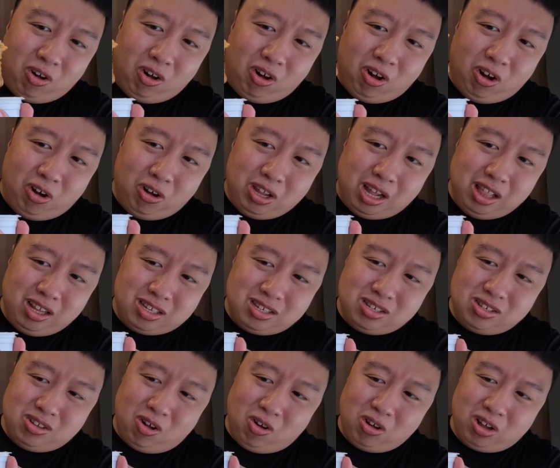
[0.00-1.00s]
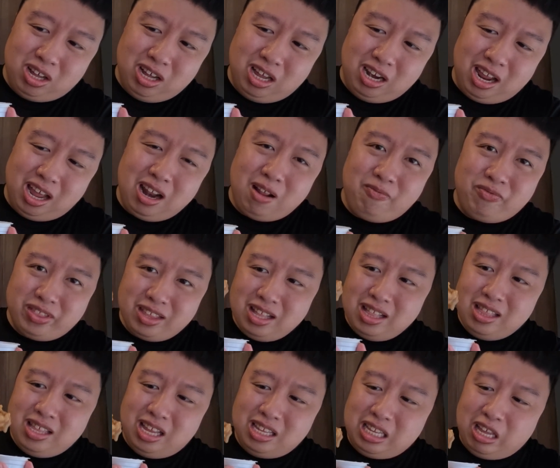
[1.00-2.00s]
Oh, that looks so good, and
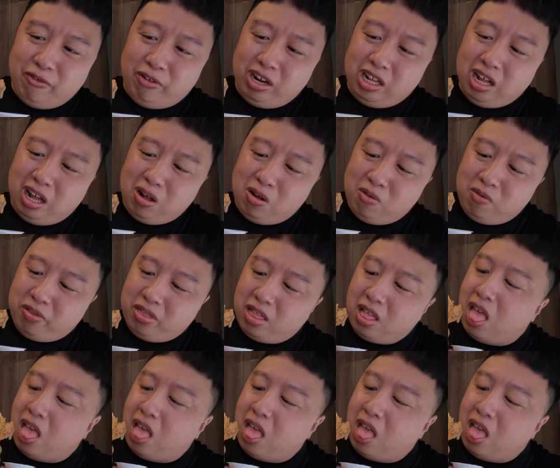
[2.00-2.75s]
let's give it a go.